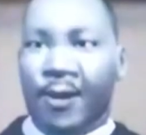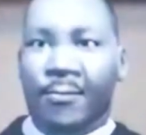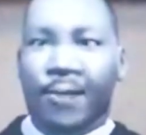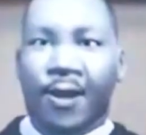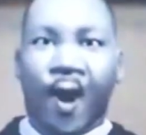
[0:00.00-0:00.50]

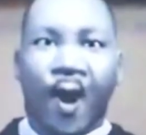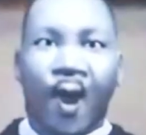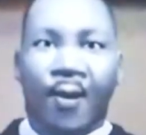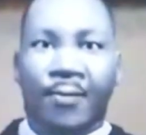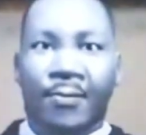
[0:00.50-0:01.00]
even
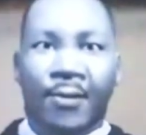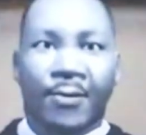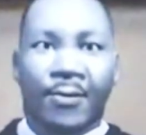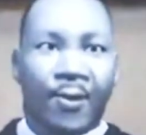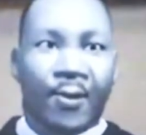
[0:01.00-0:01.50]
though
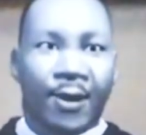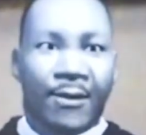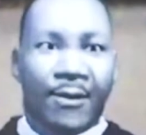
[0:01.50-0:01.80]
we